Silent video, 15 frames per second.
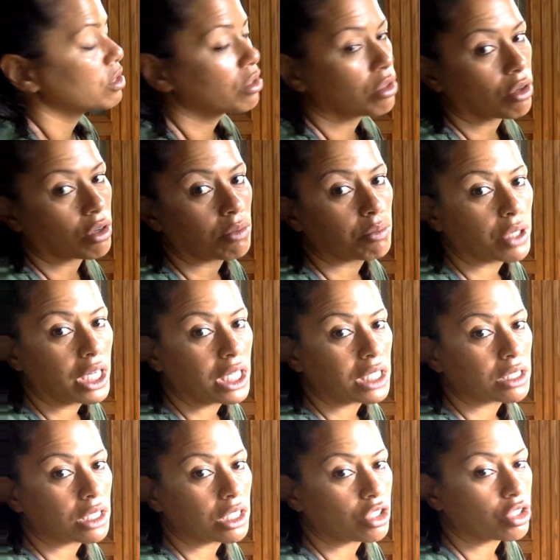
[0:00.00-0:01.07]
to their
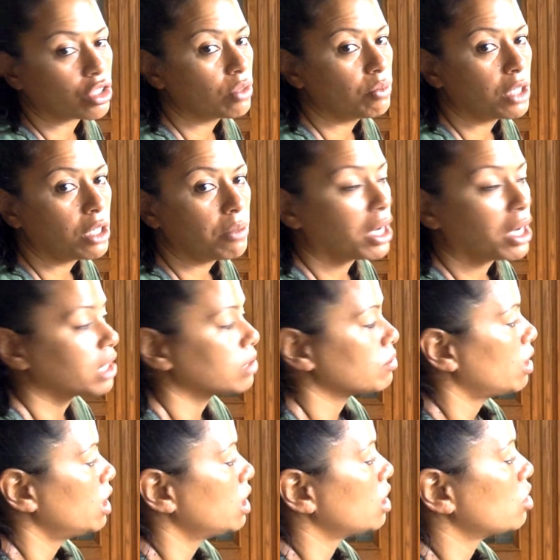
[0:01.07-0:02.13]
complaints. It should minimize,
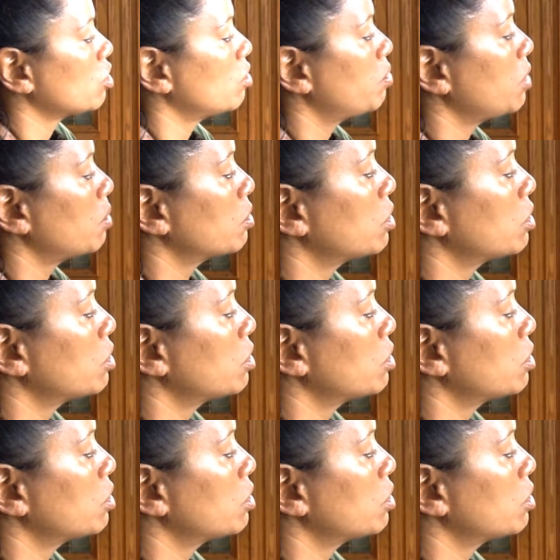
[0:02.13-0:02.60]
right? They should be able